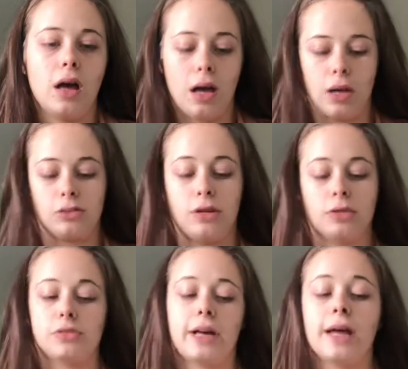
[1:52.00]
so it
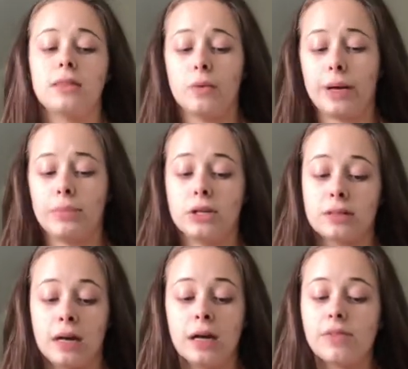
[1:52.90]
doesn't get in the way, because
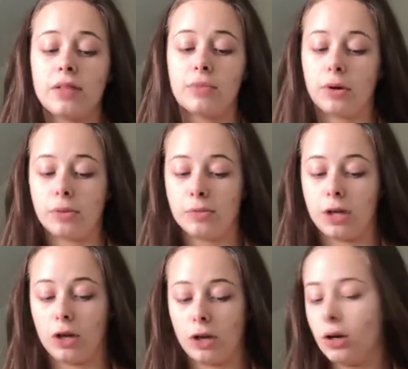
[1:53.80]
I have that problem a
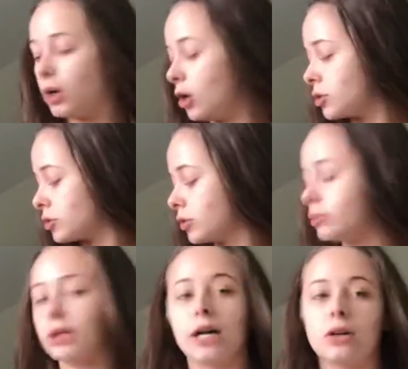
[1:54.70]
lot.
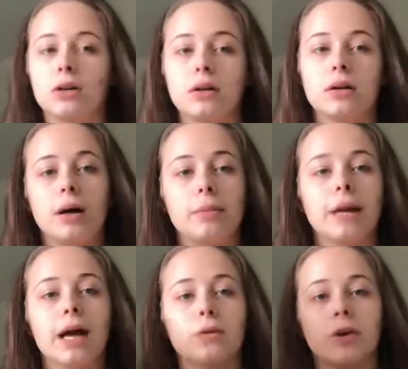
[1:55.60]
So I got a
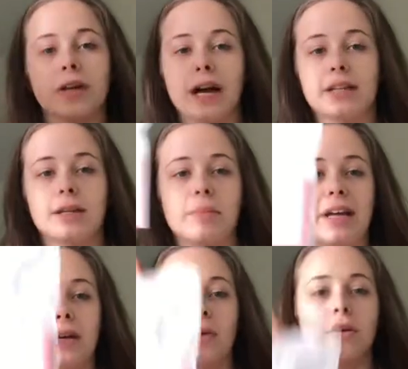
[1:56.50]
black one and a
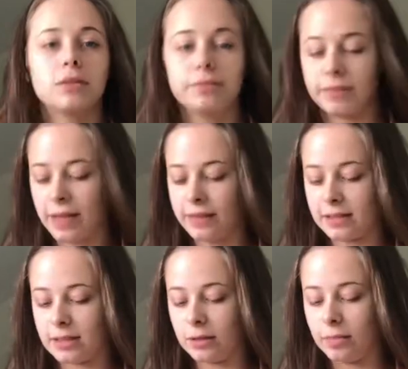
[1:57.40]
pink one in this
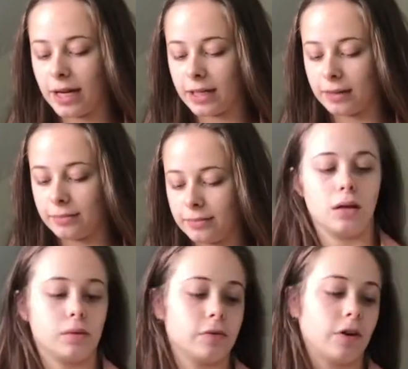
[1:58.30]
little bag.
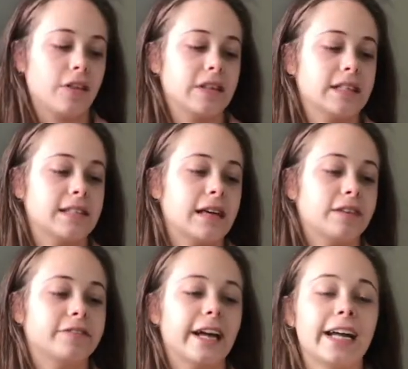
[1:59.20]
We've got the
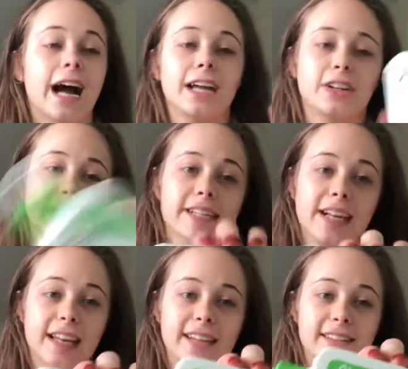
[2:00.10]
CeraVe Hydrating
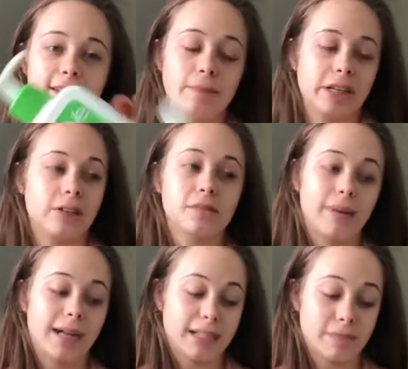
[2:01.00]
Cleanser because
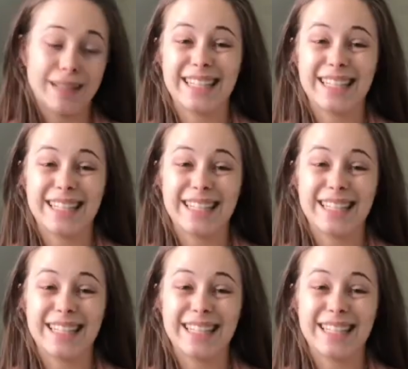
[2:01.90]
mine has been